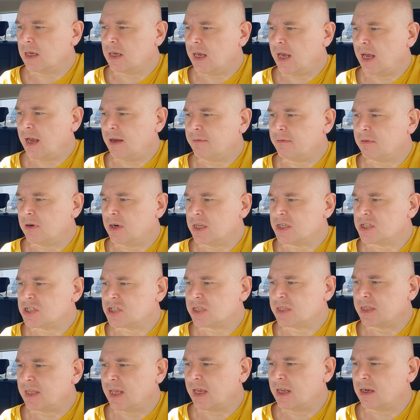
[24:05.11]

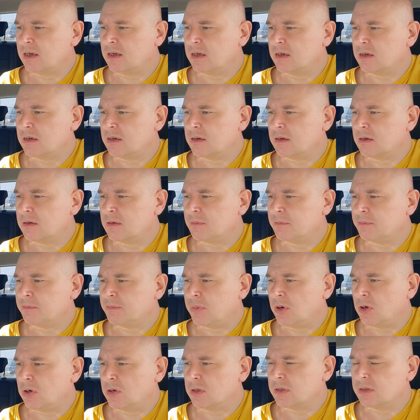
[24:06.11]
average
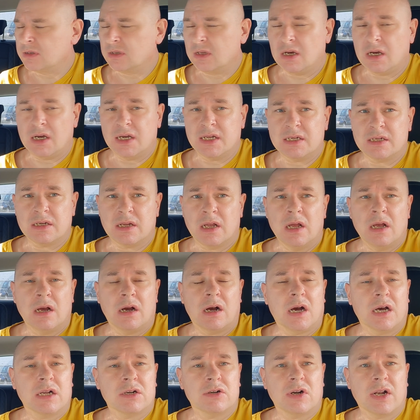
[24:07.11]

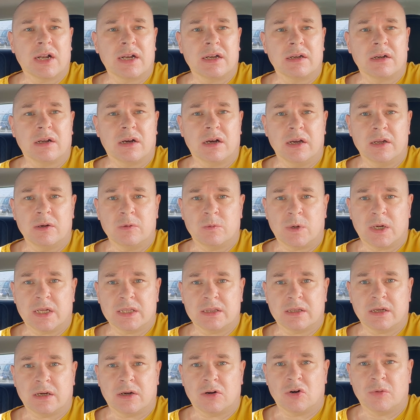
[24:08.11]
109
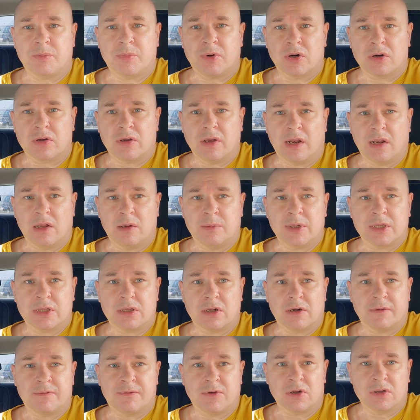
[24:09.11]
watt-hour per
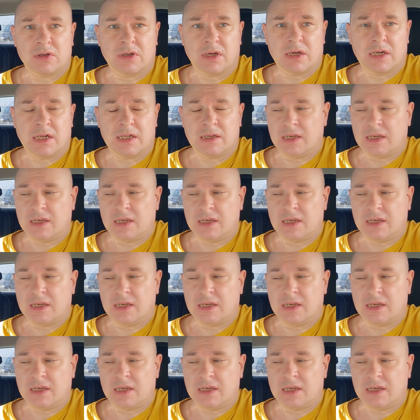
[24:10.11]
kilometer for the